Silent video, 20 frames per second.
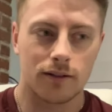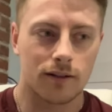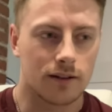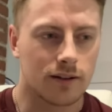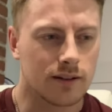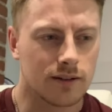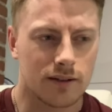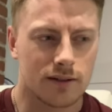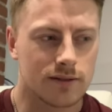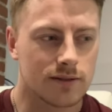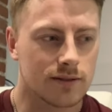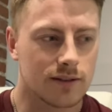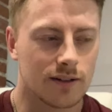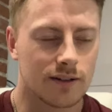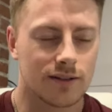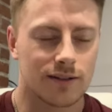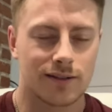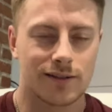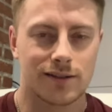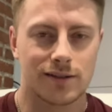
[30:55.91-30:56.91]
I think that's, I
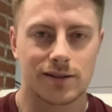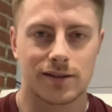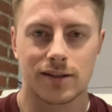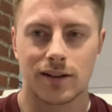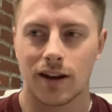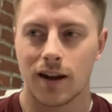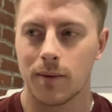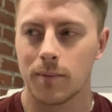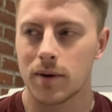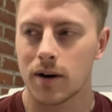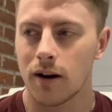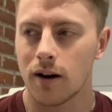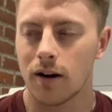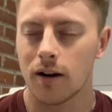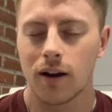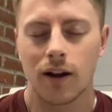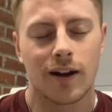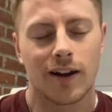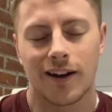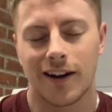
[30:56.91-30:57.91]
think him and
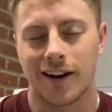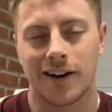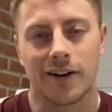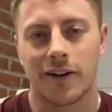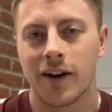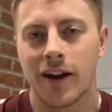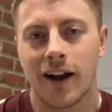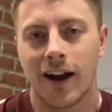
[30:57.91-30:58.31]
I don't know.